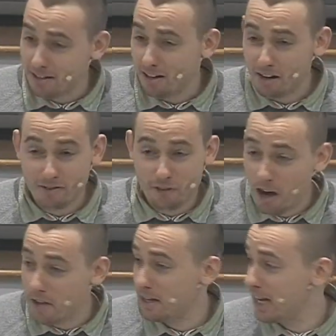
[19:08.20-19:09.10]
our
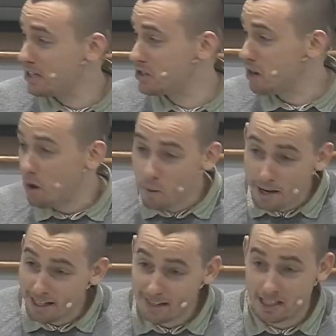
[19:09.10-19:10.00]
Father is so
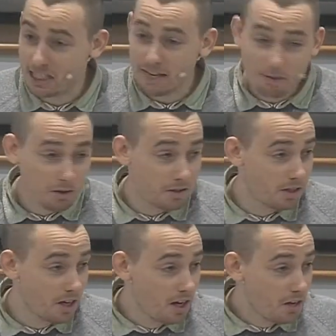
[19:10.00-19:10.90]
willing to give
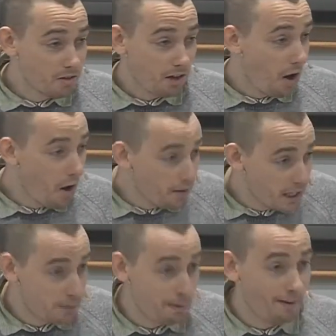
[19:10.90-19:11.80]
us the Holy
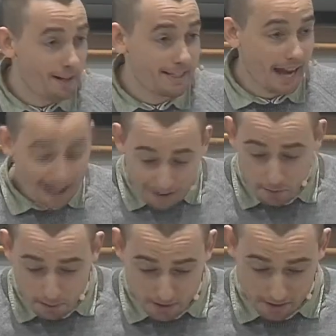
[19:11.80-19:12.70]
Spirit to
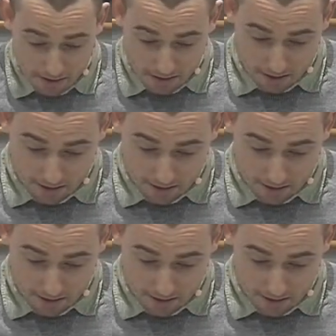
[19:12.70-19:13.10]
help us.